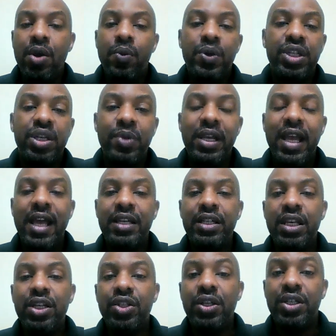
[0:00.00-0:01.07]
When she began
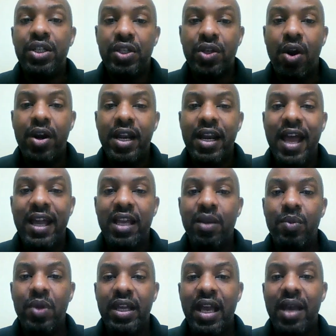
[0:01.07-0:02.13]
teaching, she started
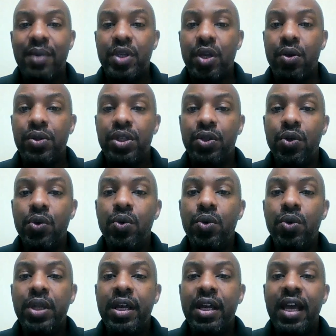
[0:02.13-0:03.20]
academic games at her
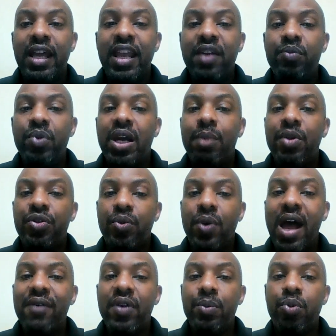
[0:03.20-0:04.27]
school, and they've become a
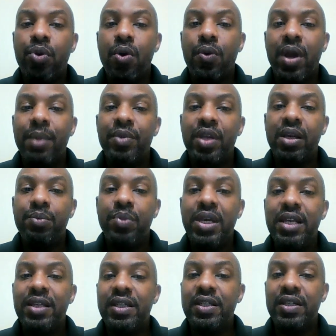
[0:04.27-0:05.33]
thriving program that
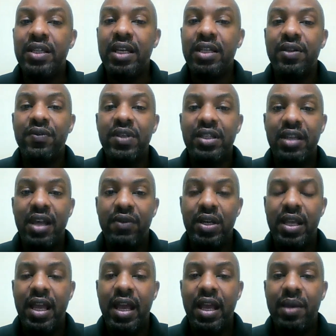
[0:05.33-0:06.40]
competes in 6 of the 7
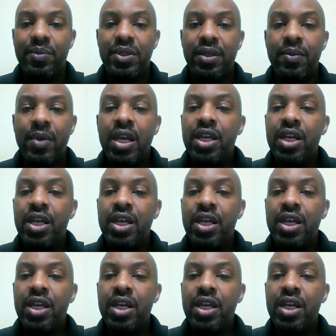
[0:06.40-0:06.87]
games.